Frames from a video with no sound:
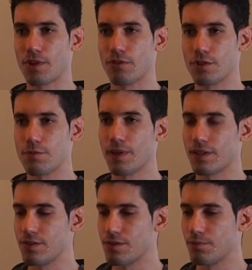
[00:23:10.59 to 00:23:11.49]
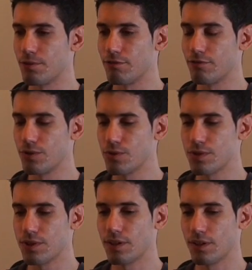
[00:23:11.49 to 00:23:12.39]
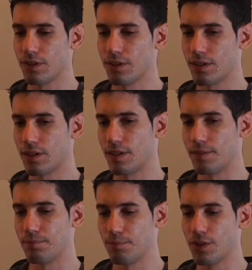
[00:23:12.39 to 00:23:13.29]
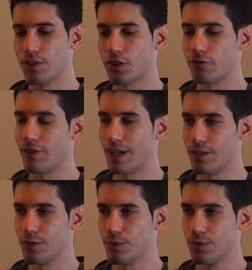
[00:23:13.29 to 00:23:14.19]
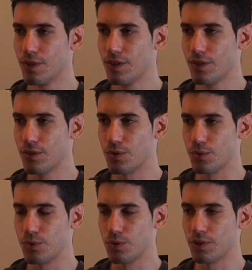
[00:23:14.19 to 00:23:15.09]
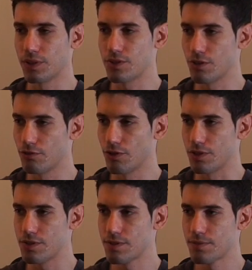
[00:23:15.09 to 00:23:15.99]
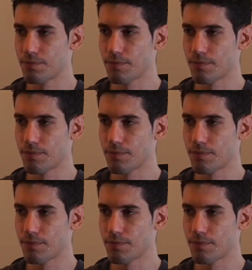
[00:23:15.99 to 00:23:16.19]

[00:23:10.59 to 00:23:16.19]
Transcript: of this mechanism of using um, monetary value to to increase your voice.